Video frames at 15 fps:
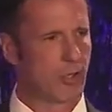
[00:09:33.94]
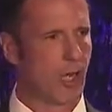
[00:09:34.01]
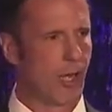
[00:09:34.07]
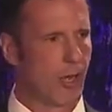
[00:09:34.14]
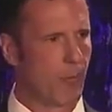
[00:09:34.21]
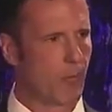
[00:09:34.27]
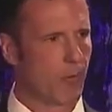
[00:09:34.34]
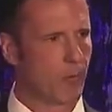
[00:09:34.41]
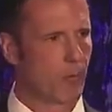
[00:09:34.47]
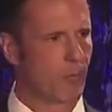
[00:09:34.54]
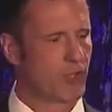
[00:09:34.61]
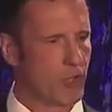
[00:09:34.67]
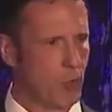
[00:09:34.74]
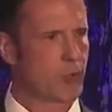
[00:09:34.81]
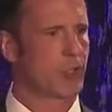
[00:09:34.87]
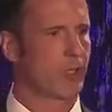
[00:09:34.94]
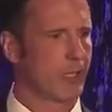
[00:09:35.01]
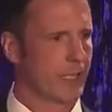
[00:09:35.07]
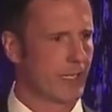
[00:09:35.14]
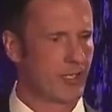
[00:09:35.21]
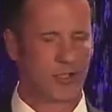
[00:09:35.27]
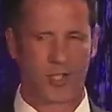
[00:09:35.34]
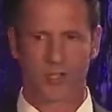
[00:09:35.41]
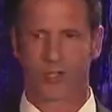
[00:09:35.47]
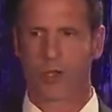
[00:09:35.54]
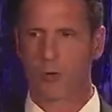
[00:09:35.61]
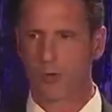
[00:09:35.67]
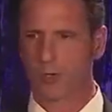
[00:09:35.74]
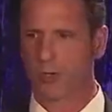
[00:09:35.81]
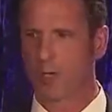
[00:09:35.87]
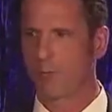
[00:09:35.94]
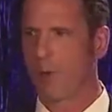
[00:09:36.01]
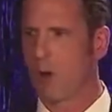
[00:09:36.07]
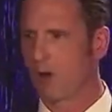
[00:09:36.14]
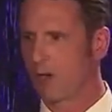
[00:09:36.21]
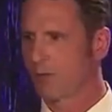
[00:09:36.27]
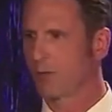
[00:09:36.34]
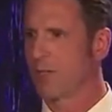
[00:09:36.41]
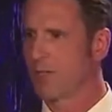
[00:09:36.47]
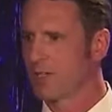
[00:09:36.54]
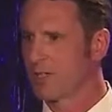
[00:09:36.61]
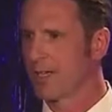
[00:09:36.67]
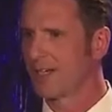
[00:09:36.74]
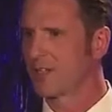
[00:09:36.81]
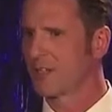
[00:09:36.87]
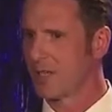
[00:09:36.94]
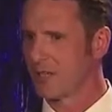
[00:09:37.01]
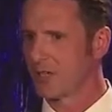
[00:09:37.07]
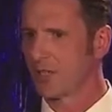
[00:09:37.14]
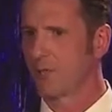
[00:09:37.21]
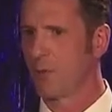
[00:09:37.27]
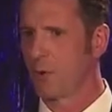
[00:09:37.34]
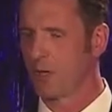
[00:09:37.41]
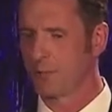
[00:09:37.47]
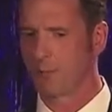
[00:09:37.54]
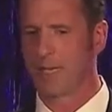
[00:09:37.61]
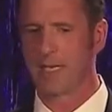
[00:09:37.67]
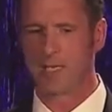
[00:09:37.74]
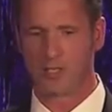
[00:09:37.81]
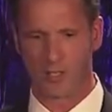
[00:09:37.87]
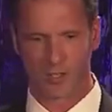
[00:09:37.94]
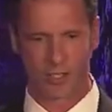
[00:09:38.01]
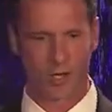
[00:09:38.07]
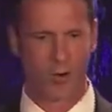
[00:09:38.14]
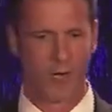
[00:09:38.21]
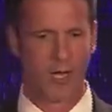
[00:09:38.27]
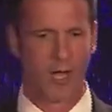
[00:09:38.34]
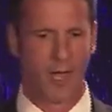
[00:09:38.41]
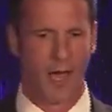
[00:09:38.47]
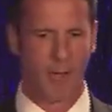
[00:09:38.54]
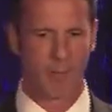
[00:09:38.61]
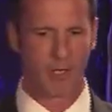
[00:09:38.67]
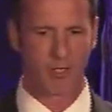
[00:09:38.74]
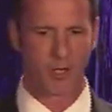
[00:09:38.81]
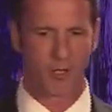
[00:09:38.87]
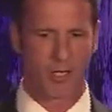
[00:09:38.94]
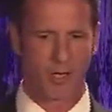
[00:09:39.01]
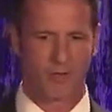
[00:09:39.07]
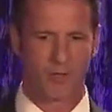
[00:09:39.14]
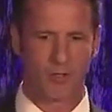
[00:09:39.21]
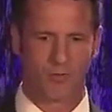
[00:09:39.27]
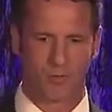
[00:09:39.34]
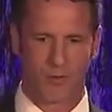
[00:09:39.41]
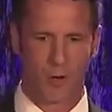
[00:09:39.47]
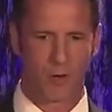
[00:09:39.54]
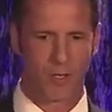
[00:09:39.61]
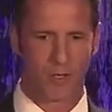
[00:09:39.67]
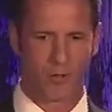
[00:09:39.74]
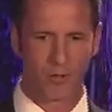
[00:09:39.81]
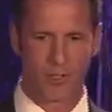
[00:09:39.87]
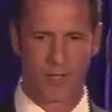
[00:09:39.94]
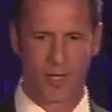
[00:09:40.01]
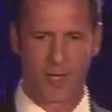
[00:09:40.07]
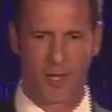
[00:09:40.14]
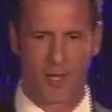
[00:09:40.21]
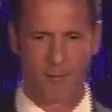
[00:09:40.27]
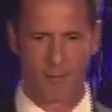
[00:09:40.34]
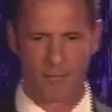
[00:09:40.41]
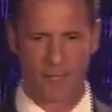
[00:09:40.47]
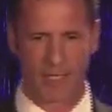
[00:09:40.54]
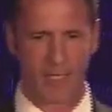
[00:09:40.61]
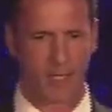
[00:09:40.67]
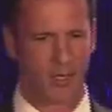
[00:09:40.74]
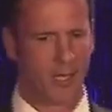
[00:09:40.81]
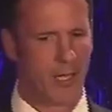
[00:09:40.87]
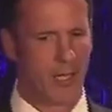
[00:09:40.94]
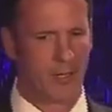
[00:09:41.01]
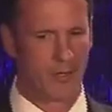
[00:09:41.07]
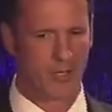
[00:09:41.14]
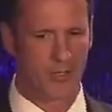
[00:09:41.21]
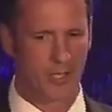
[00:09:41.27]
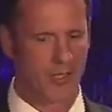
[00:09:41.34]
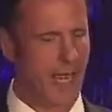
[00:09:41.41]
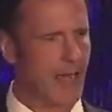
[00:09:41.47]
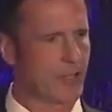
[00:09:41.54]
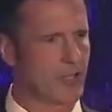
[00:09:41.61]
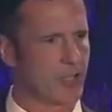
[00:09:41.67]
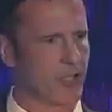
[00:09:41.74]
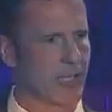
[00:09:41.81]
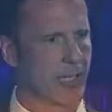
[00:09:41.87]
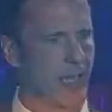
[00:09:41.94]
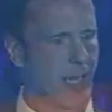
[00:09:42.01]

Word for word: um, socially, because the social component of real estate is such an important piece. And so I'm going to show you a few photos um, here. This is actually